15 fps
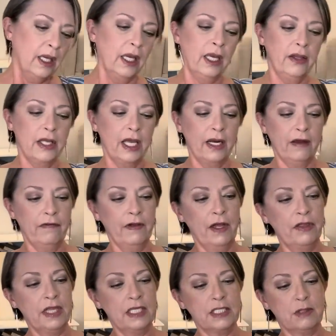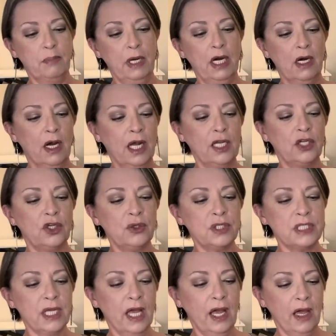And then I found this pair. I
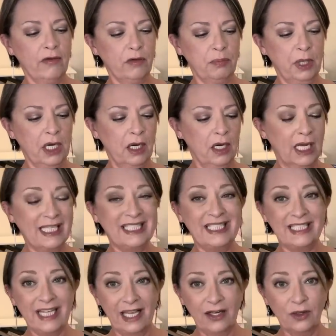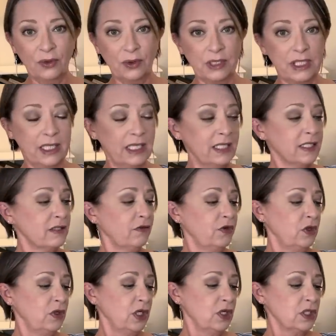used to have a pair identical to this a
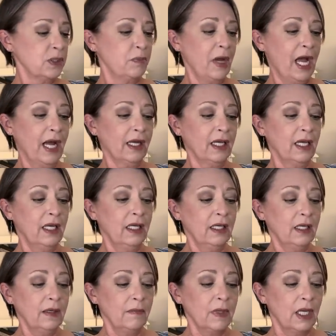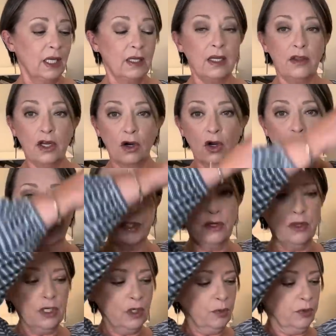few years back. And they're also
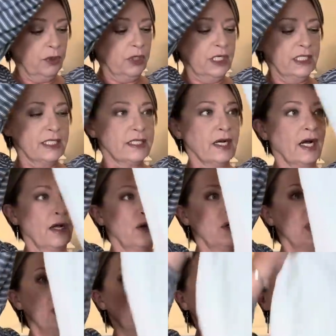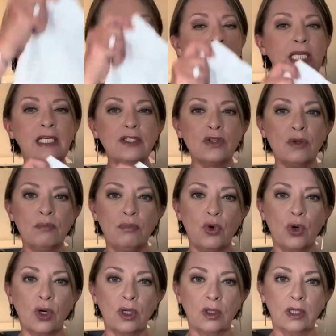the capri style, but these are
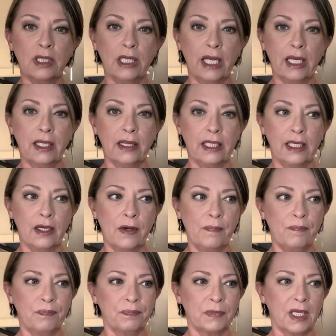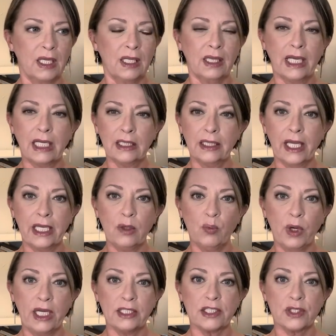more like the um like a
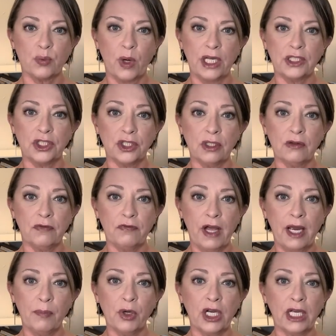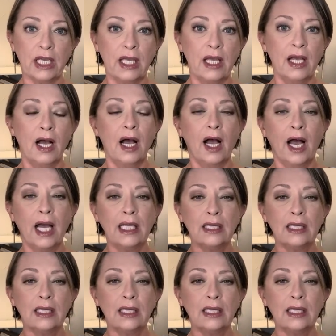lightweight sweatshirt fabric. I